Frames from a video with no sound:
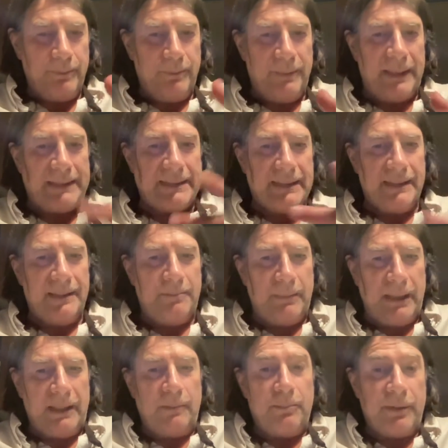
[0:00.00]
basically
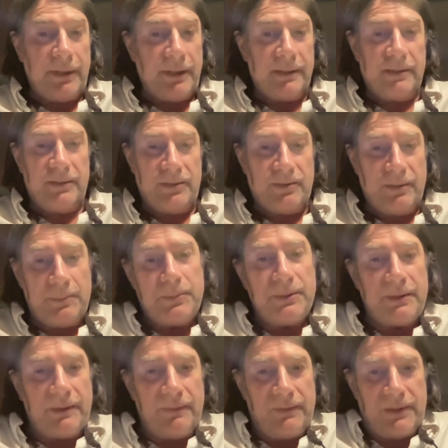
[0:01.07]
make a product
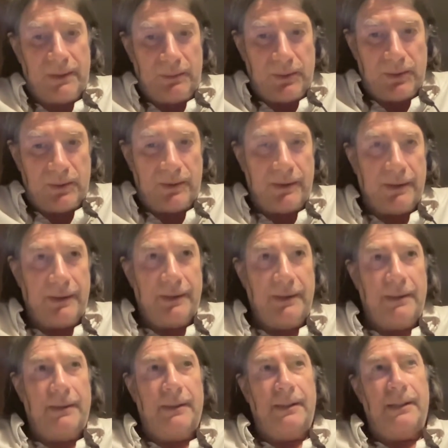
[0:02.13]
description of some sort.
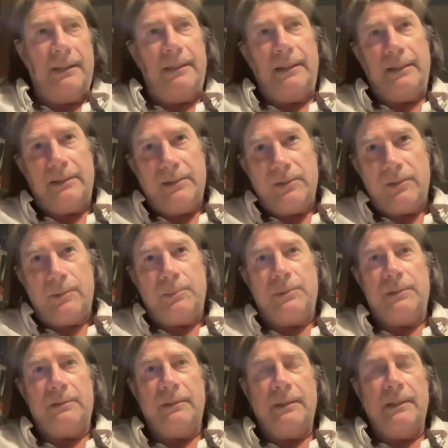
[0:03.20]
And that
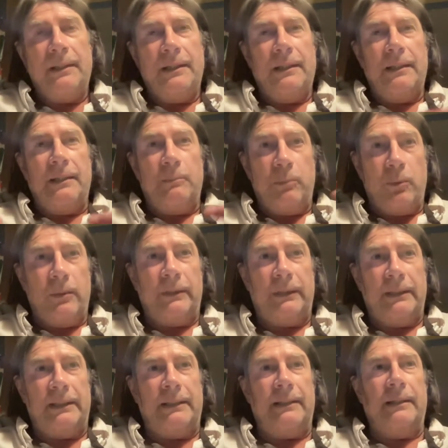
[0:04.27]
description,
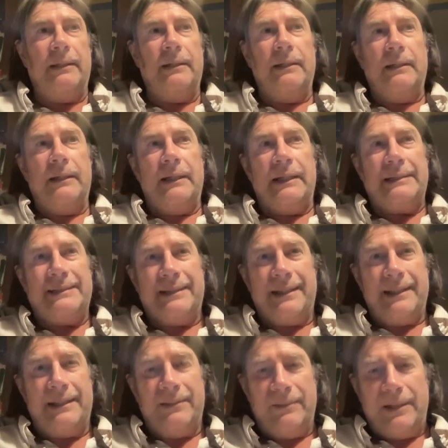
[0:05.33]
importantly, has to
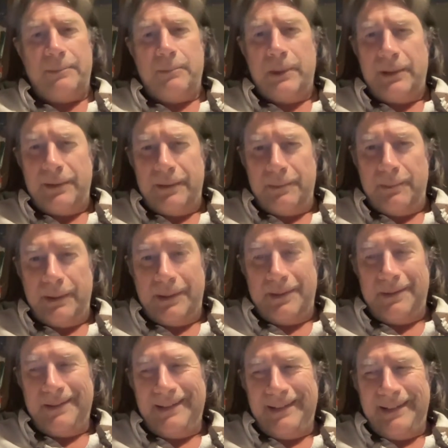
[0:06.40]
kind of get better and
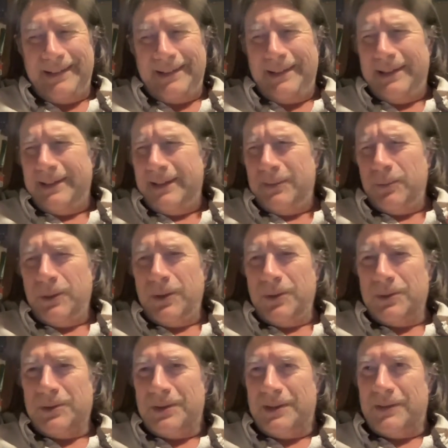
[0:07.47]
better. And then we go
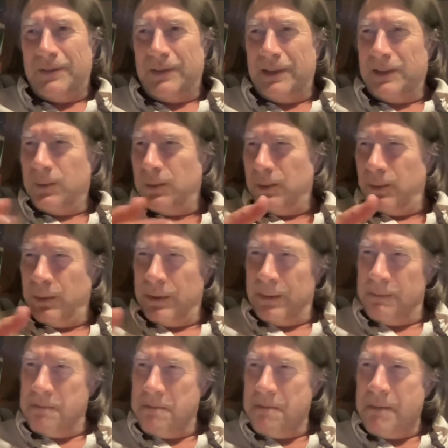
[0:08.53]
into this phase where we
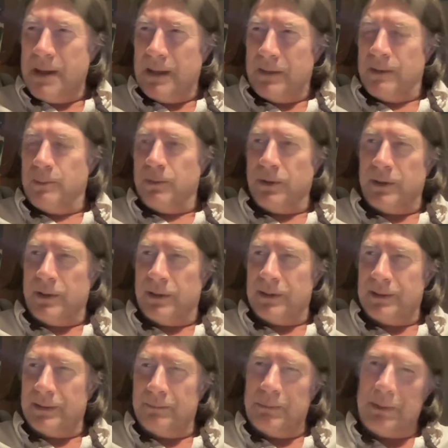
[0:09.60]
make the
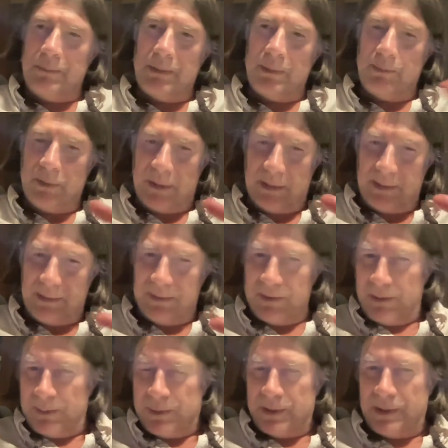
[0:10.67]
product, and maybe the product
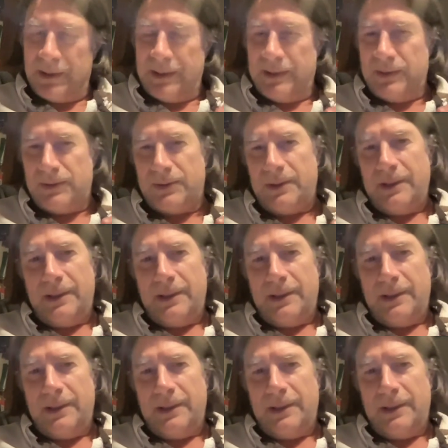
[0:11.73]
description gets